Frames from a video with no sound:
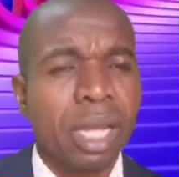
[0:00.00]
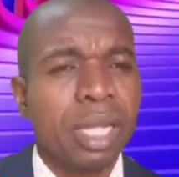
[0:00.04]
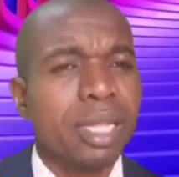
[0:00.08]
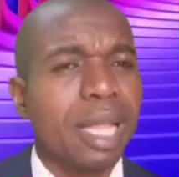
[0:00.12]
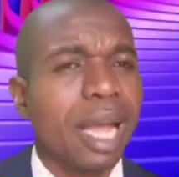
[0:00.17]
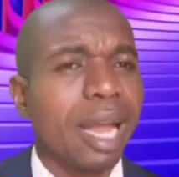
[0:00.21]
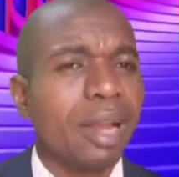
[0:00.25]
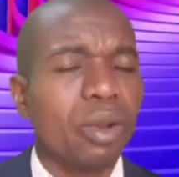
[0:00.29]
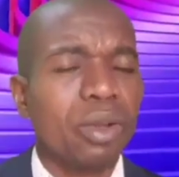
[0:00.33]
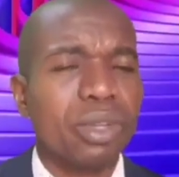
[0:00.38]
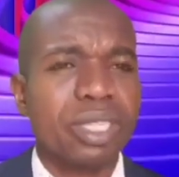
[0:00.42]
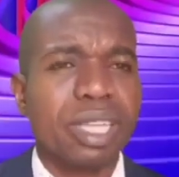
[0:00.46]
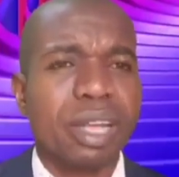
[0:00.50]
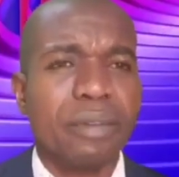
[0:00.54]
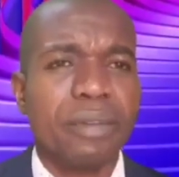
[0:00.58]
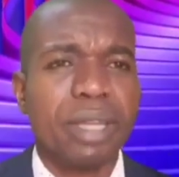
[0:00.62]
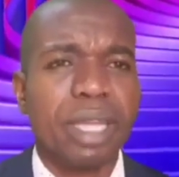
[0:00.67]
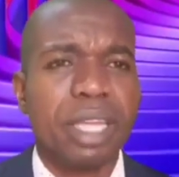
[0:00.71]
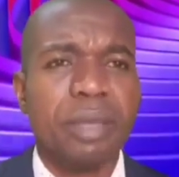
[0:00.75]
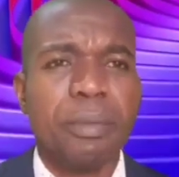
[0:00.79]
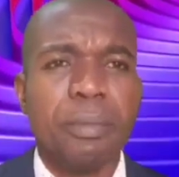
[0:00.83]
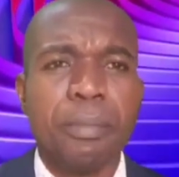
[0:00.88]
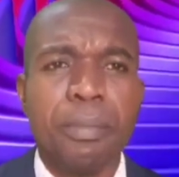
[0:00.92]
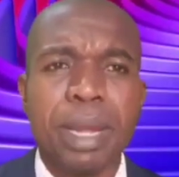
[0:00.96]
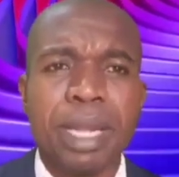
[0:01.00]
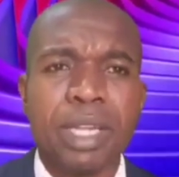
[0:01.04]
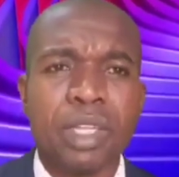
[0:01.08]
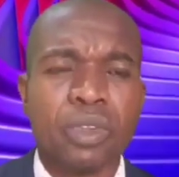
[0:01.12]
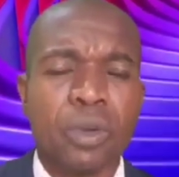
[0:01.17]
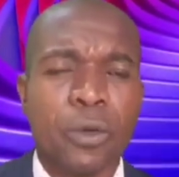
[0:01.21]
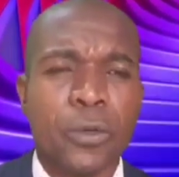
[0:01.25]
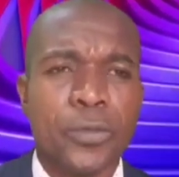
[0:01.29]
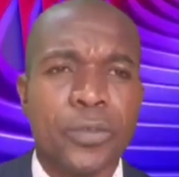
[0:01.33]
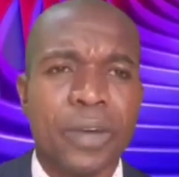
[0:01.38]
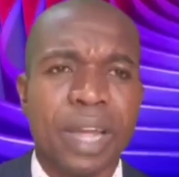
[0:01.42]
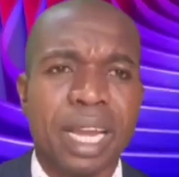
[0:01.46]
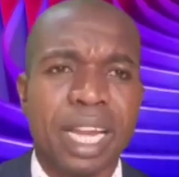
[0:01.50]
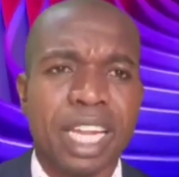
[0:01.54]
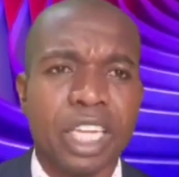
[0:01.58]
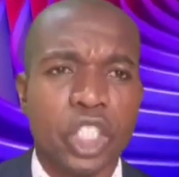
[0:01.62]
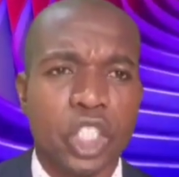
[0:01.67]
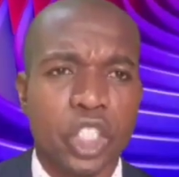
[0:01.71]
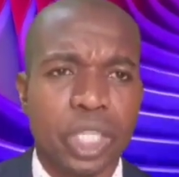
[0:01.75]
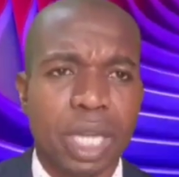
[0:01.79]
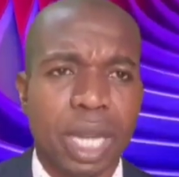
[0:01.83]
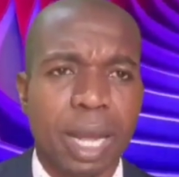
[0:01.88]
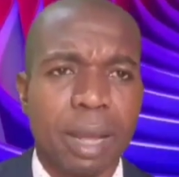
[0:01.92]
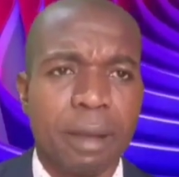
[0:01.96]
They are not serving him based on
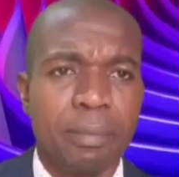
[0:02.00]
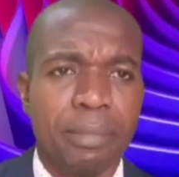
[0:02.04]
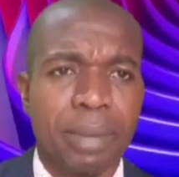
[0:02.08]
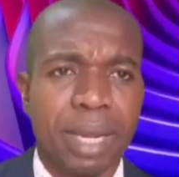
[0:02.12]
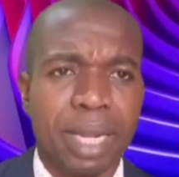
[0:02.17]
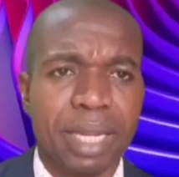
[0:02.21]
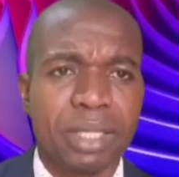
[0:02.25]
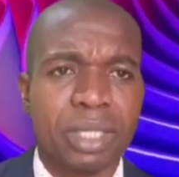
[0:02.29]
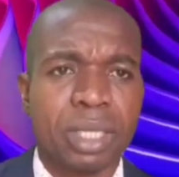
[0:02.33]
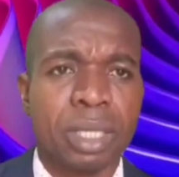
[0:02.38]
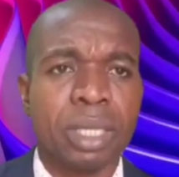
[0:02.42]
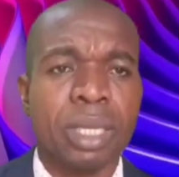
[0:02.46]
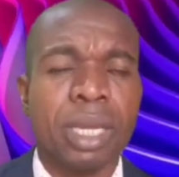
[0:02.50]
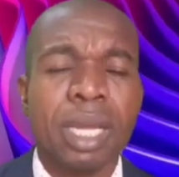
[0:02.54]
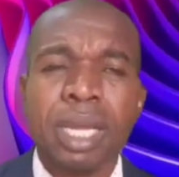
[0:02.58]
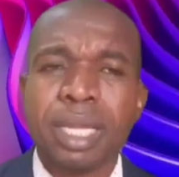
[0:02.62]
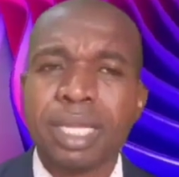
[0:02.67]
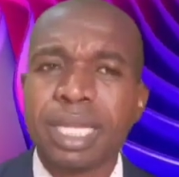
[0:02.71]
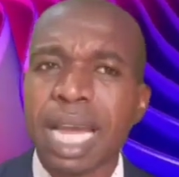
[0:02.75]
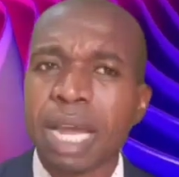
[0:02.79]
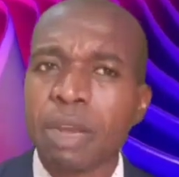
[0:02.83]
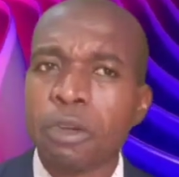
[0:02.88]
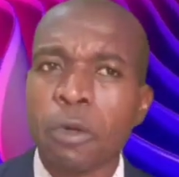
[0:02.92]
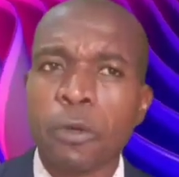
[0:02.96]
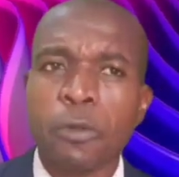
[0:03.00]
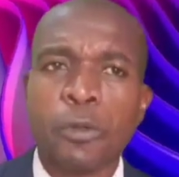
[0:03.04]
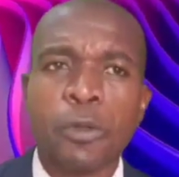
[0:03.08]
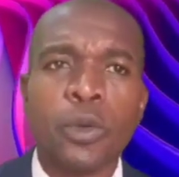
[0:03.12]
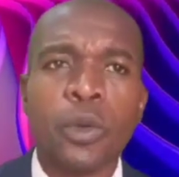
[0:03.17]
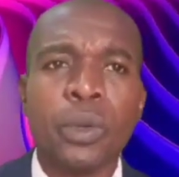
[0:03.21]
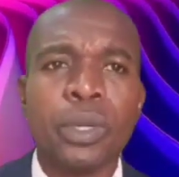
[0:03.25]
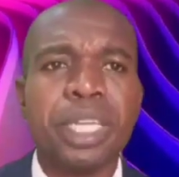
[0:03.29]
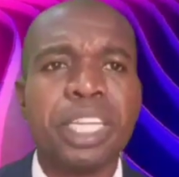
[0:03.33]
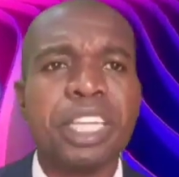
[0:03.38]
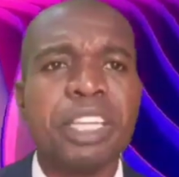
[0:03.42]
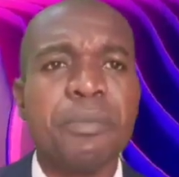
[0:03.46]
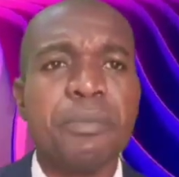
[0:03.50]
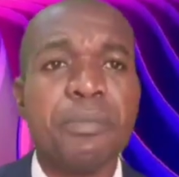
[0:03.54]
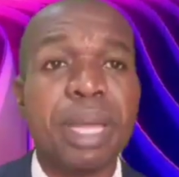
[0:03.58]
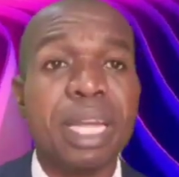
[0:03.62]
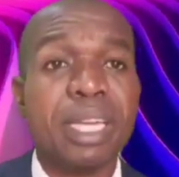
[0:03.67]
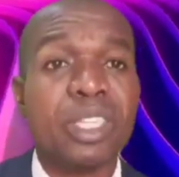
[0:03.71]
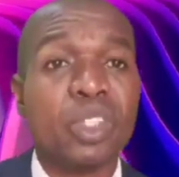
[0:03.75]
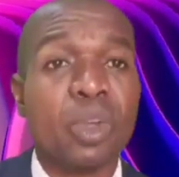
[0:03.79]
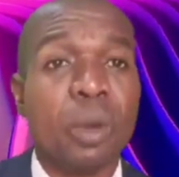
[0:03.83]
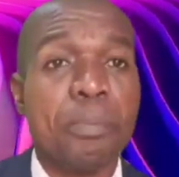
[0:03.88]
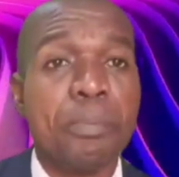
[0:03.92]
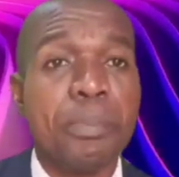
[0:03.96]
financial blessing. They are not following him
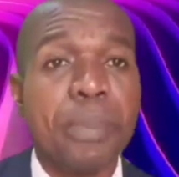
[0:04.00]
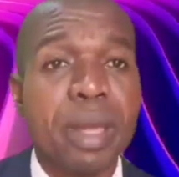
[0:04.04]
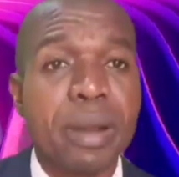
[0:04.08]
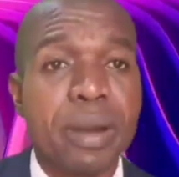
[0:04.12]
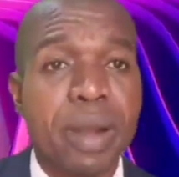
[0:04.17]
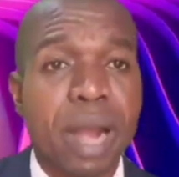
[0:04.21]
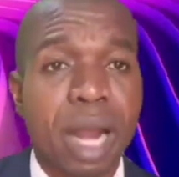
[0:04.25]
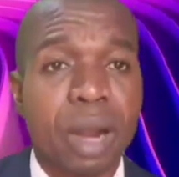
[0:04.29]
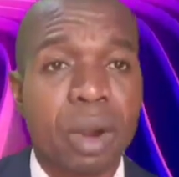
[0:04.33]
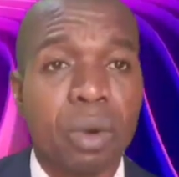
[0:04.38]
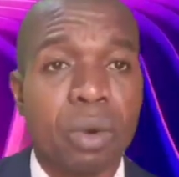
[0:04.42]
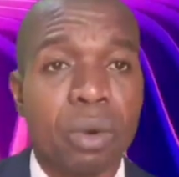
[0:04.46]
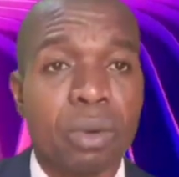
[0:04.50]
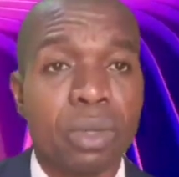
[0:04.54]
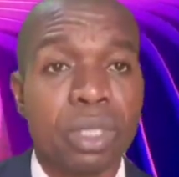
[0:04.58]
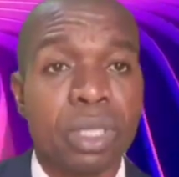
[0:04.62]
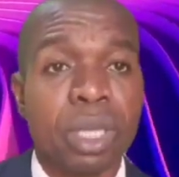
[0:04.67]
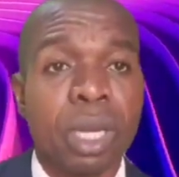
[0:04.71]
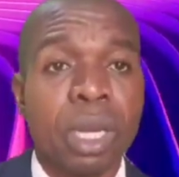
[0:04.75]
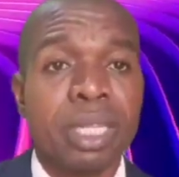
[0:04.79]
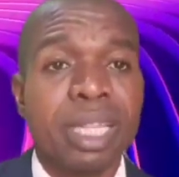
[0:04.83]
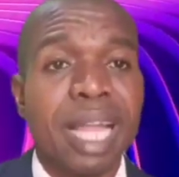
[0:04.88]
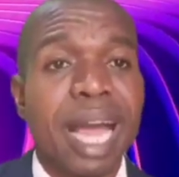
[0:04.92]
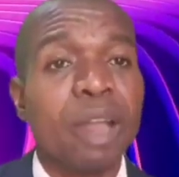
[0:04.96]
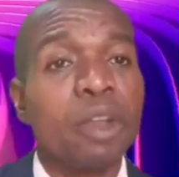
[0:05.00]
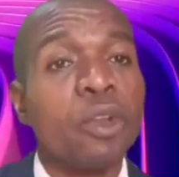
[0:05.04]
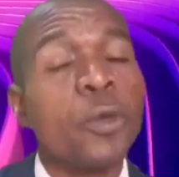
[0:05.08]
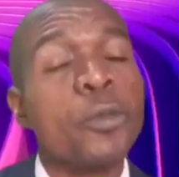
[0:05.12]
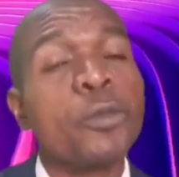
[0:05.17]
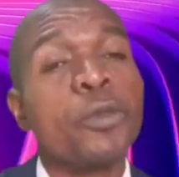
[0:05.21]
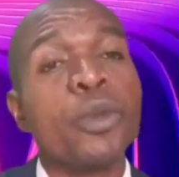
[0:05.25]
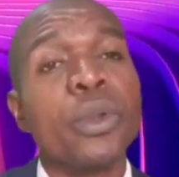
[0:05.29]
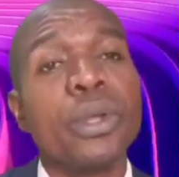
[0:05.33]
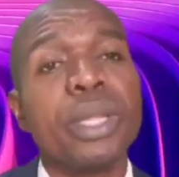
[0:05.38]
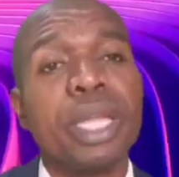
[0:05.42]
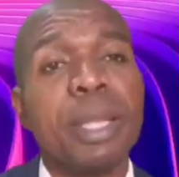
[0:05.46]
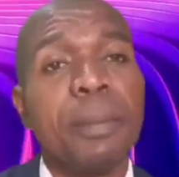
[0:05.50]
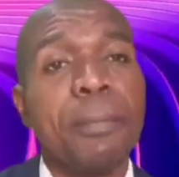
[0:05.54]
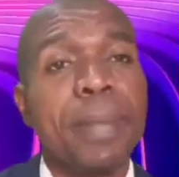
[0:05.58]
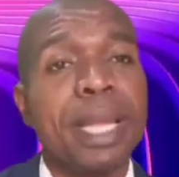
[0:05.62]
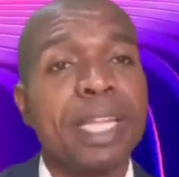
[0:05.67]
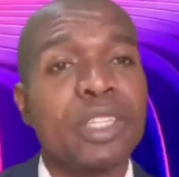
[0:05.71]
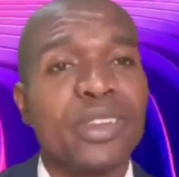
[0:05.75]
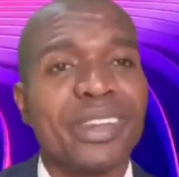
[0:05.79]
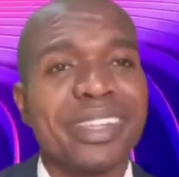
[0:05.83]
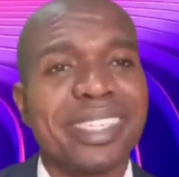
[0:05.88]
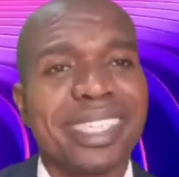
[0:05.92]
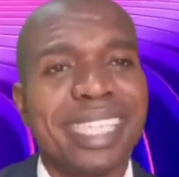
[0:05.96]
based on miracles. They are not following him
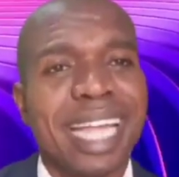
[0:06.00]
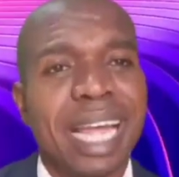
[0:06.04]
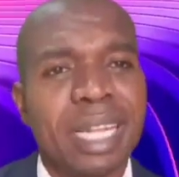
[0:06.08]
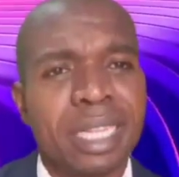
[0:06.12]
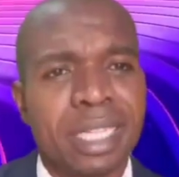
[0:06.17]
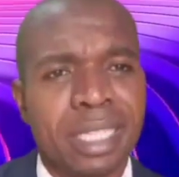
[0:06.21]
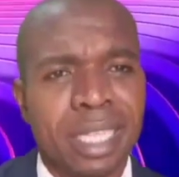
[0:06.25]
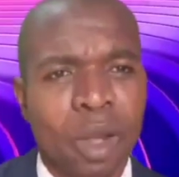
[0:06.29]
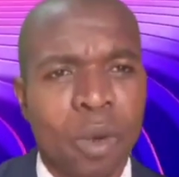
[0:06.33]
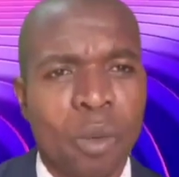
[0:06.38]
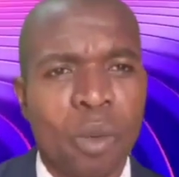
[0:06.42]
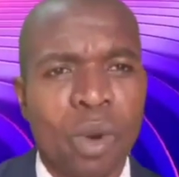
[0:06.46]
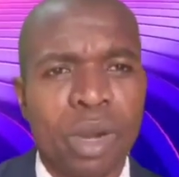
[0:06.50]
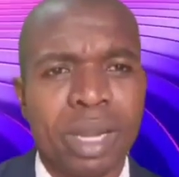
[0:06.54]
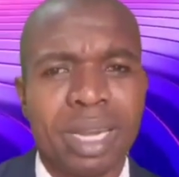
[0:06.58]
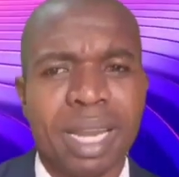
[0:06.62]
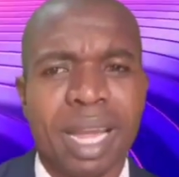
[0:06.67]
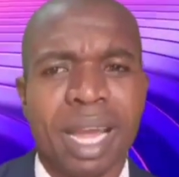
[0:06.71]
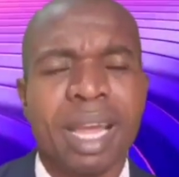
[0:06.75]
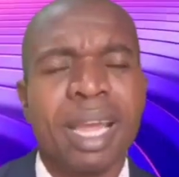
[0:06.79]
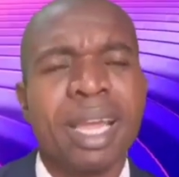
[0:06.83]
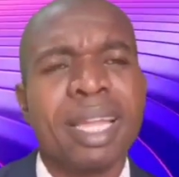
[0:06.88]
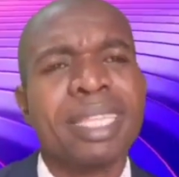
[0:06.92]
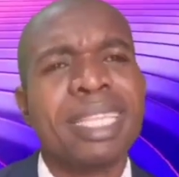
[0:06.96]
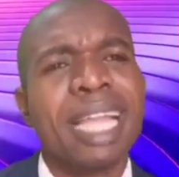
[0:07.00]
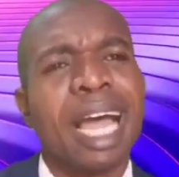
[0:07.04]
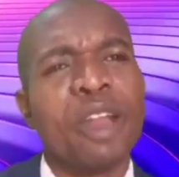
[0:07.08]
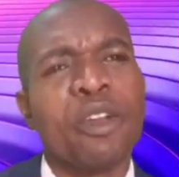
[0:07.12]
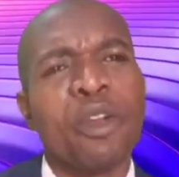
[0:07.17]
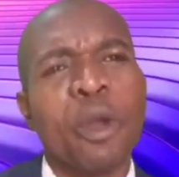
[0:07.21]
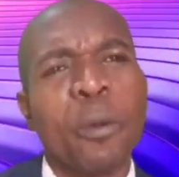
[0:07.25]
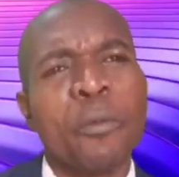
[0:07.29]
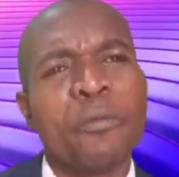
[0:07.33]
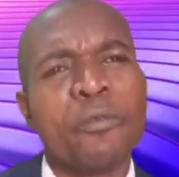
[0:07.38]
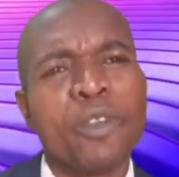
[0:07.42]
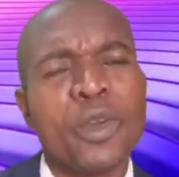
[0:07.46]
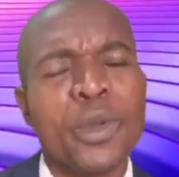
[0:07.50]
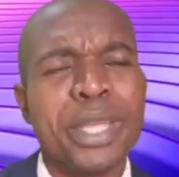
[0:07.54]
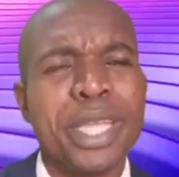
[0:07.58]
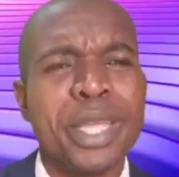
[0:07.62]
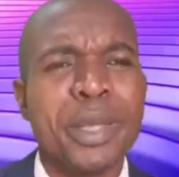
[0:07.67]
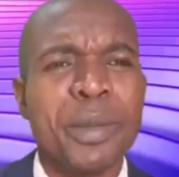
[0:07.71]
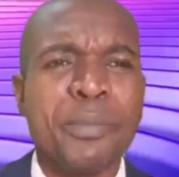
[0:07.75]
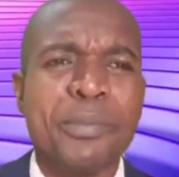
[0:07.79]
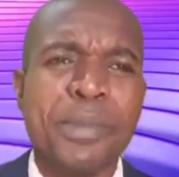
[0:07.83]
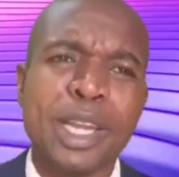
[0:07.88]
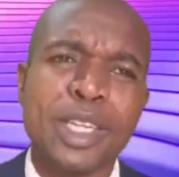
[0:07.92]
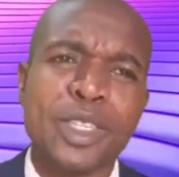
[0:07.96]
based on signs and wonder. They are not following
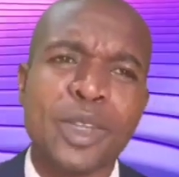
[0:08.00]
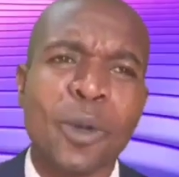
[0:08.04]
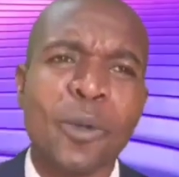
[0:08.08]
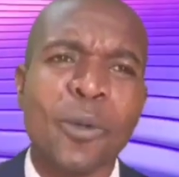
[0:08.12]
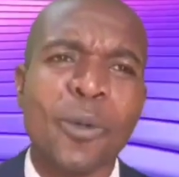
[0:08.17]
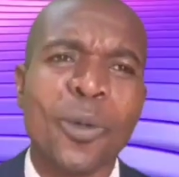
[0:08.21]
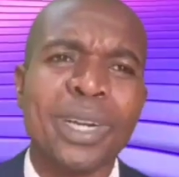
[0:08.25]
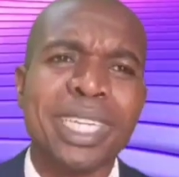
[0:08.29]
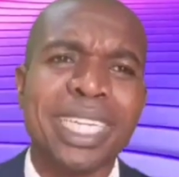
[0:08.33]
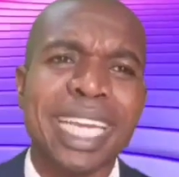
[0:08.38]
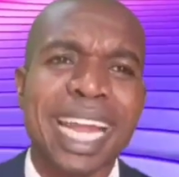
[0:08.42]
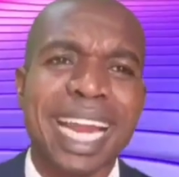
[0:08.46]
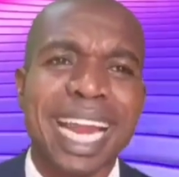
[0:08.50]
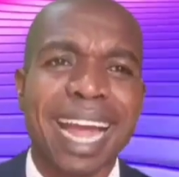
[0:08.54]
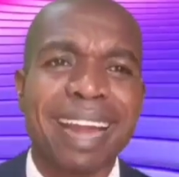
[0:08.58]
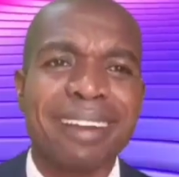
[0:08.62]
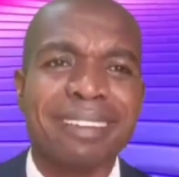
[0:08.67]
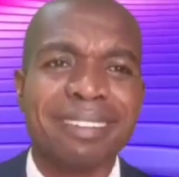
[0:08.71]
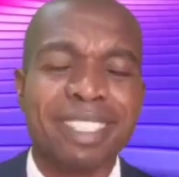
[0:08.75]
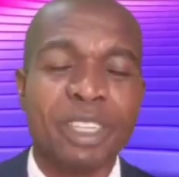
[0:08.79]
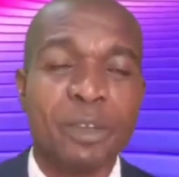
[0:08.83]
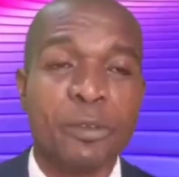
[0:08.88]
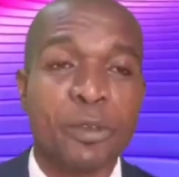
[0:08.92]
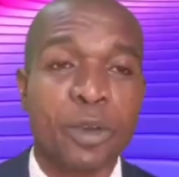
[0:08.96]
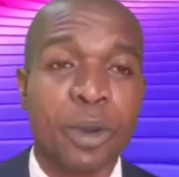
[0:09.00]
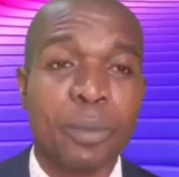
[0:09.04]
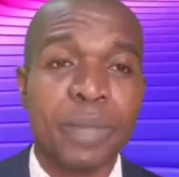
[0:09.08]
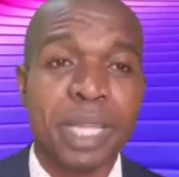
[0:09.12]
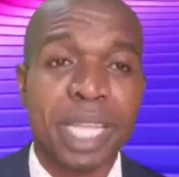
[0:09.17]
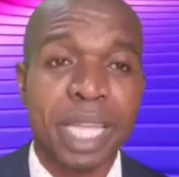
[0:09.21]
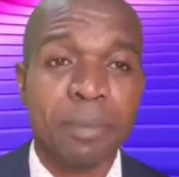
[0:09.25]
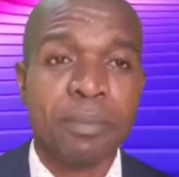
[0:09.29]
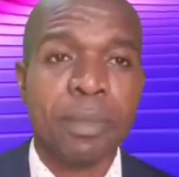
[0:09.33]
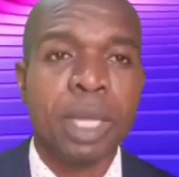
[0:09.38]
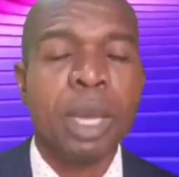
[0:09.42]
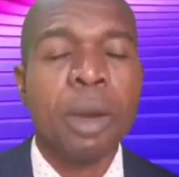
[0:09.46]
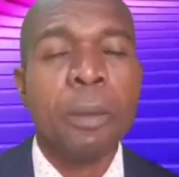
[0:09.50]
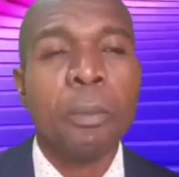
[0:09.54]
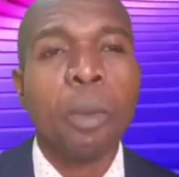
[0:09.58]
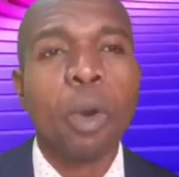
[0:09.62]
him based on what they can receive from him.